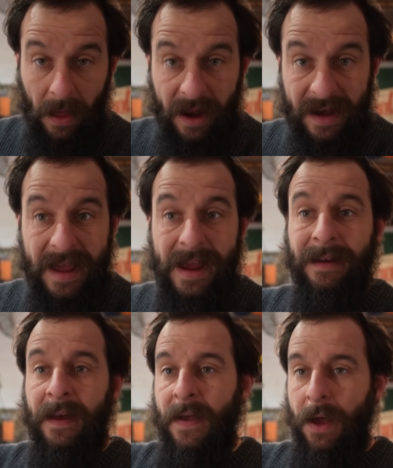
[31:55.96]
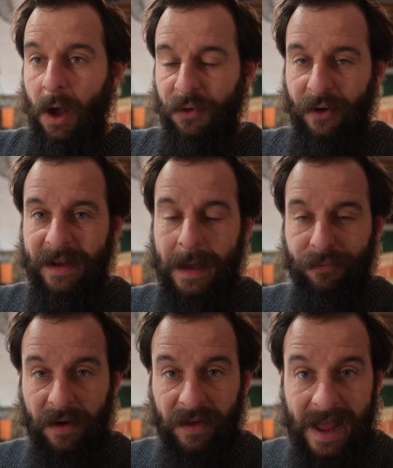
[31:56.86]
that I need, I'll try and get
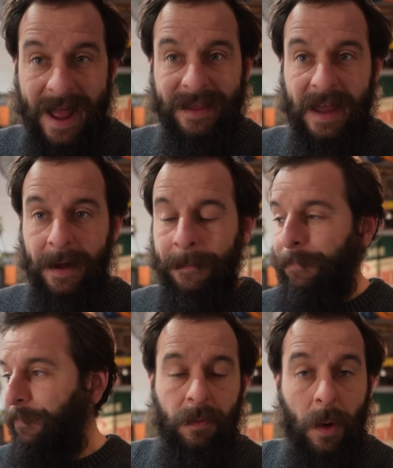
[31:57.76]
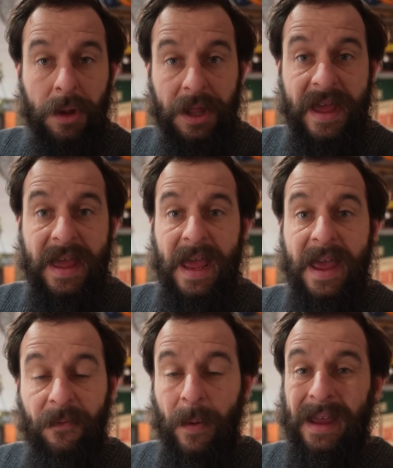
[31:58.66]
Brother Dan down. We'll see
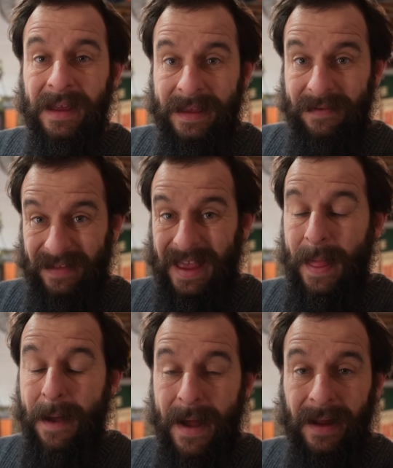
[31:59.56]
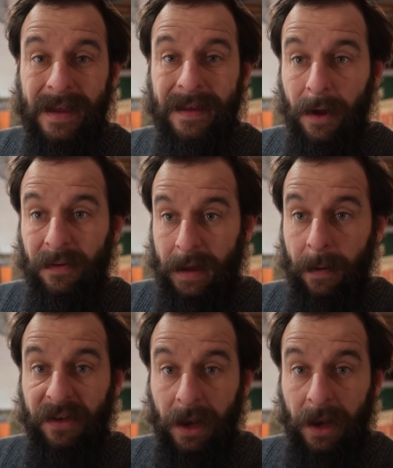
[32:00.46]
if we can get that magneto to come to